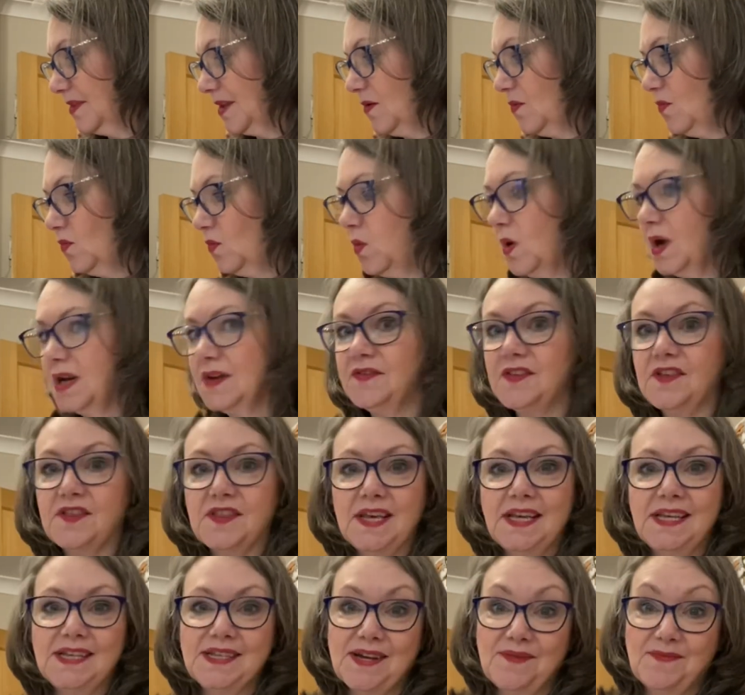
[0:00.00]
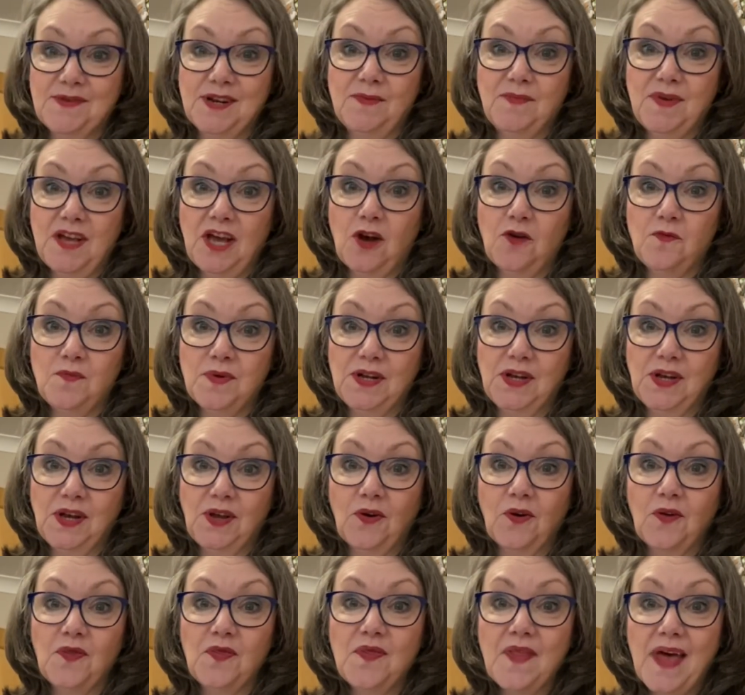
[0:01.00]
one of the things that I'm going to be opening
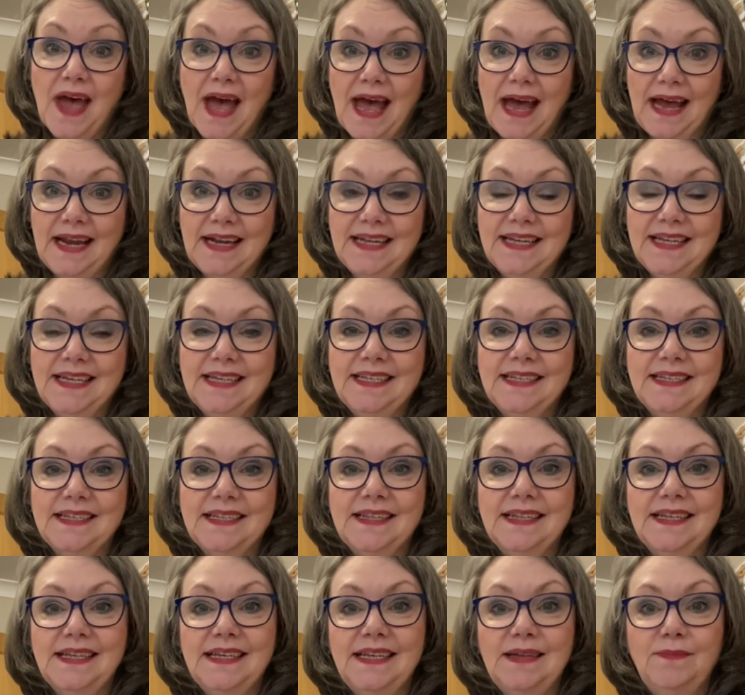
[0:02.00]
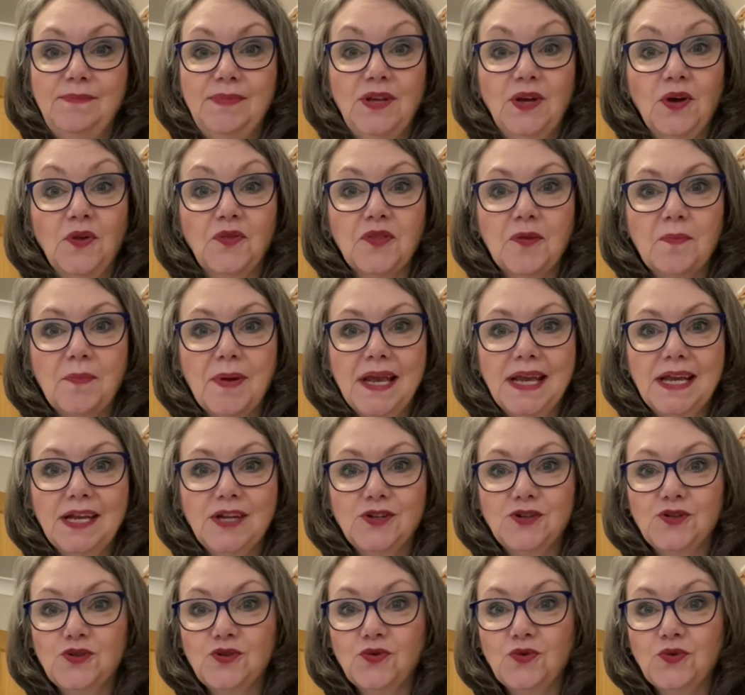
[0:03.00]
on that is the Beyond the Pink
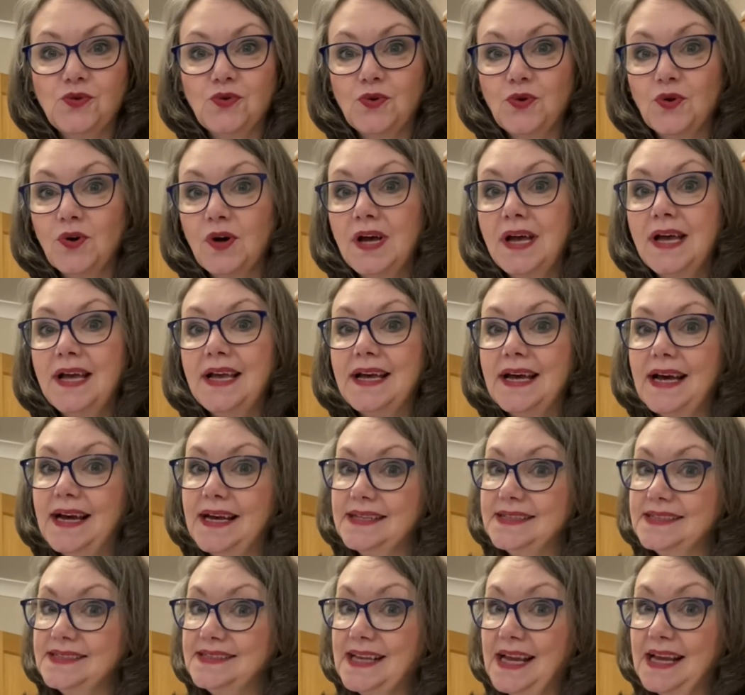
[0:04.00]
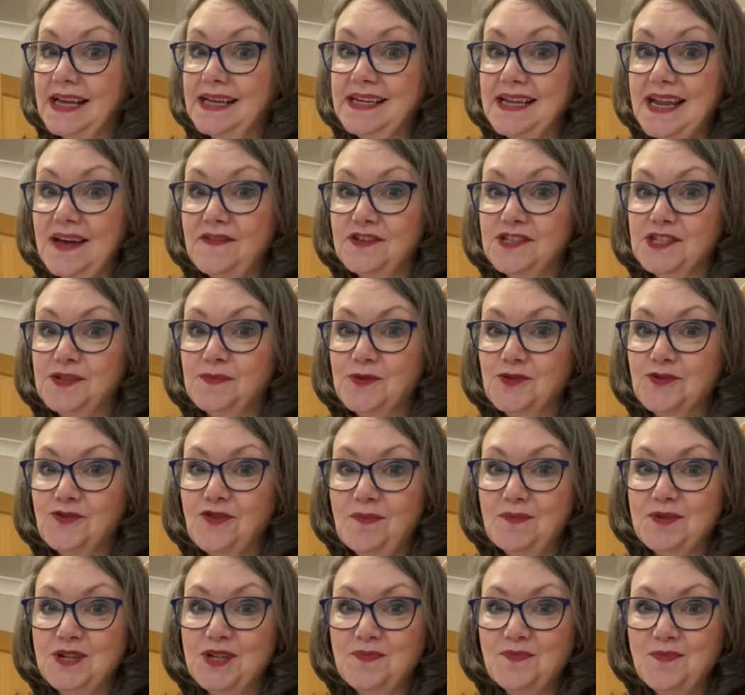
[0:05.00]
Door second ever
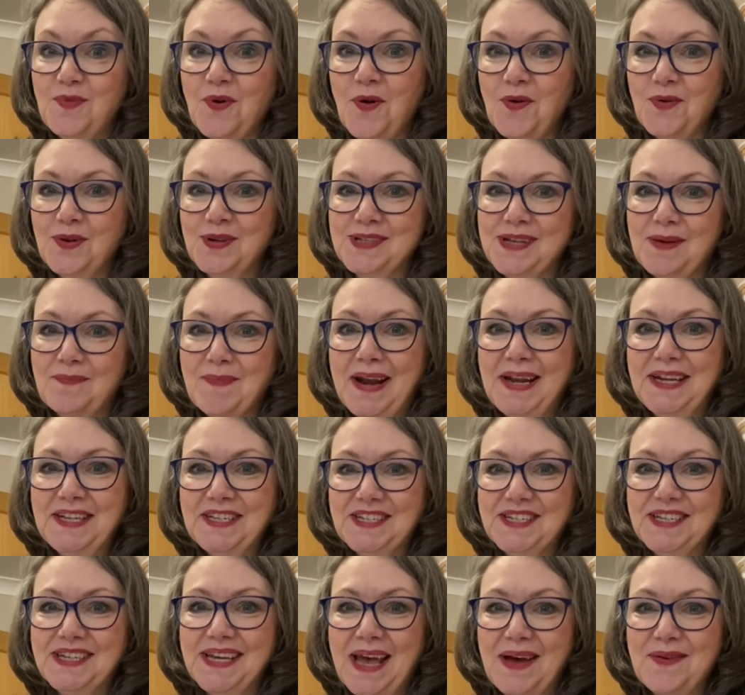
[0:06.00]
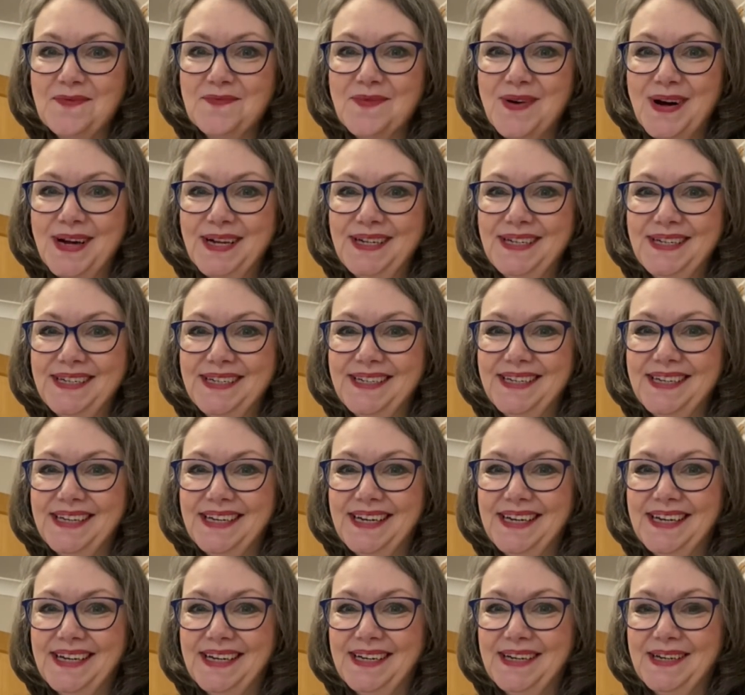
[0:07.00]
subscription box. I managed to get one.
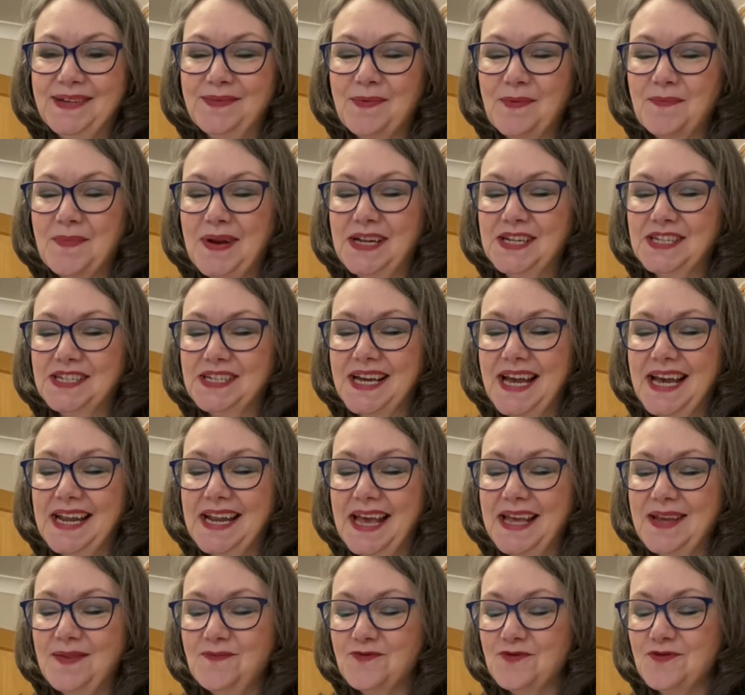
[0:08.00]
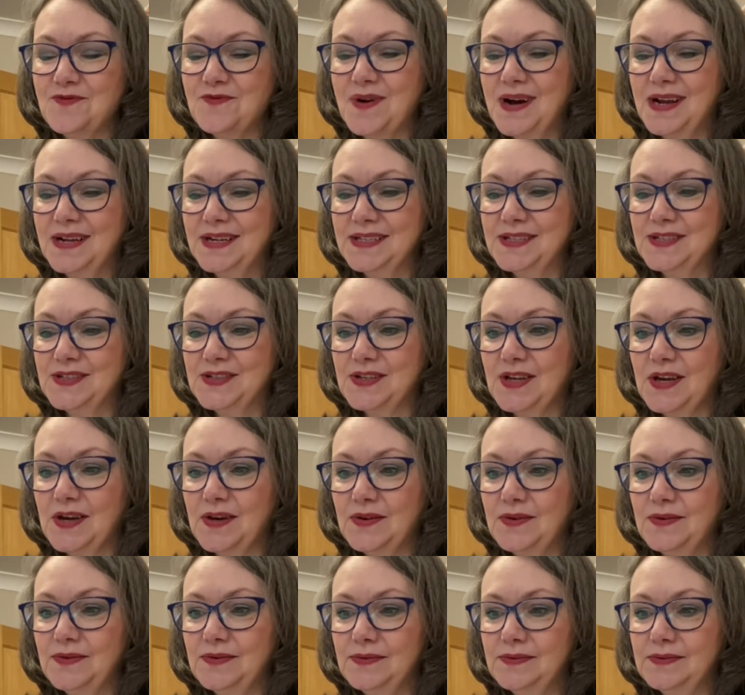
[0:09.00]
I managed to get an April one.
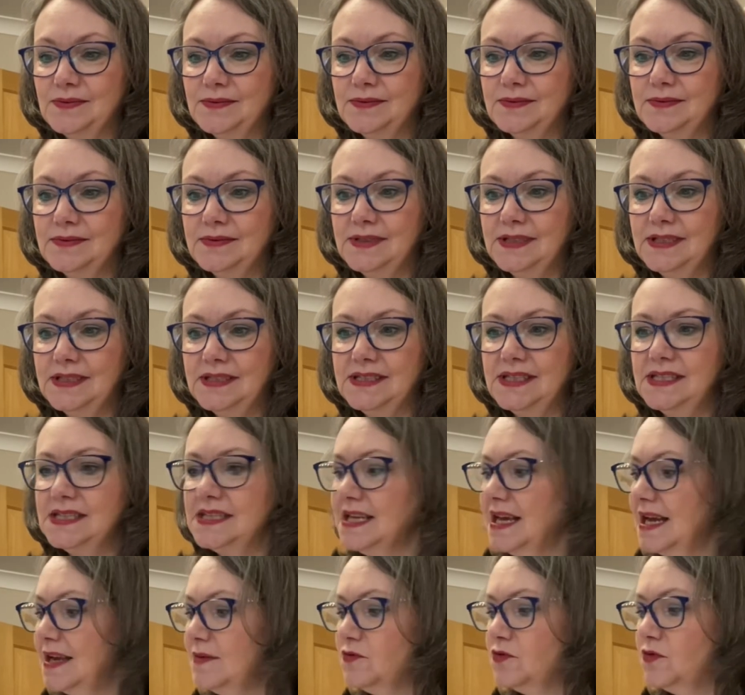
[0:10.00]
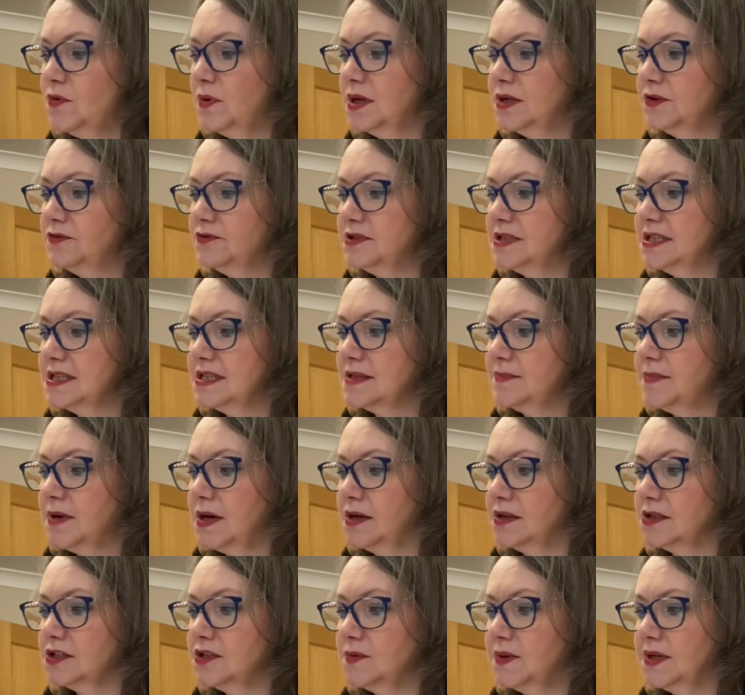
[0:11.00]
So is this the April one or is this the
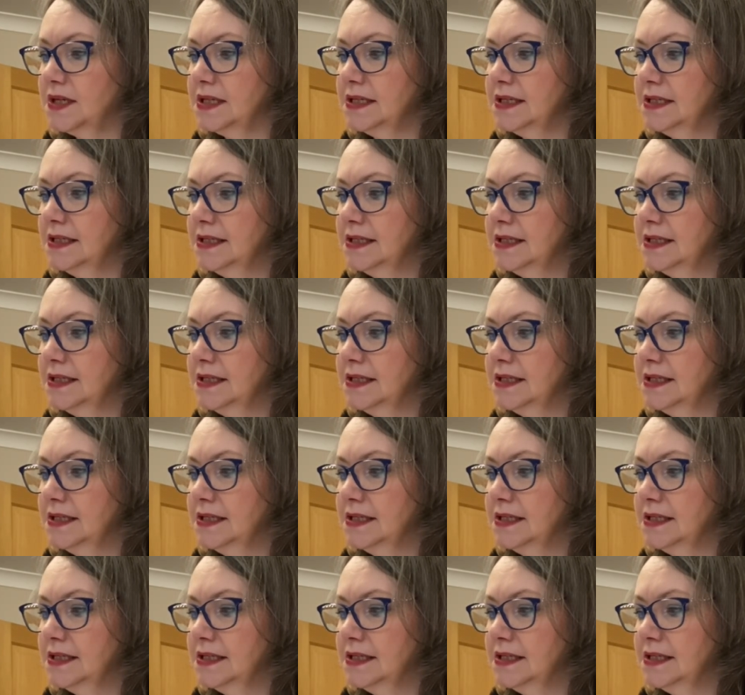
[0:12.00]
March one?